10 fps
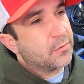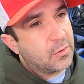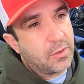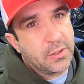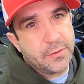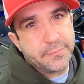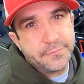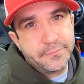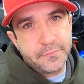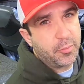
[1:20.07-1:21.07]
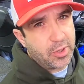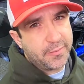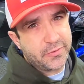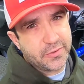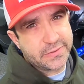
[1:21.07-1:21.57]
throw on them,
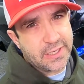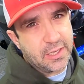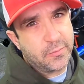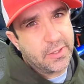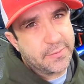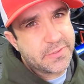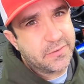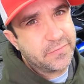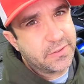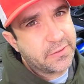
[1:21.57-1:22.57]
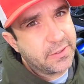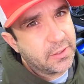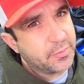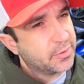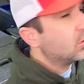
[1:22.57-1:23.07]
probably do a time lapse of the
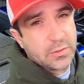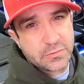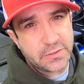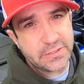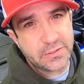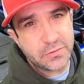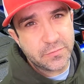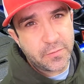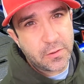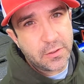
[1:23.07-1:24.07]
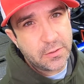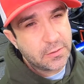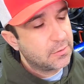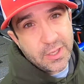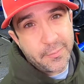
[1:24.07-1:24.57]
cleanup. Don't want to stretch it out too far.
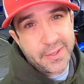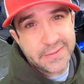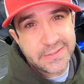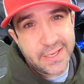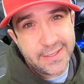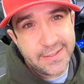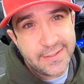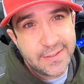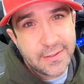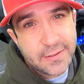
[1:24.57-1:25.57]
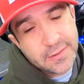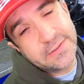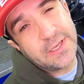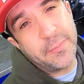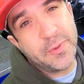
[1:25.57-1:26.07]
With that being said,
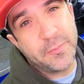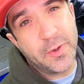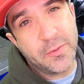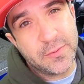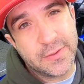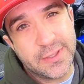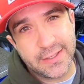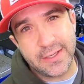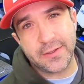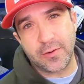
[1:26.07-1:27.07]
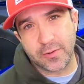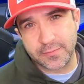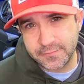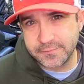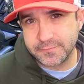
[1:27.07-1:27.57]
let's hop in the boat and get it going.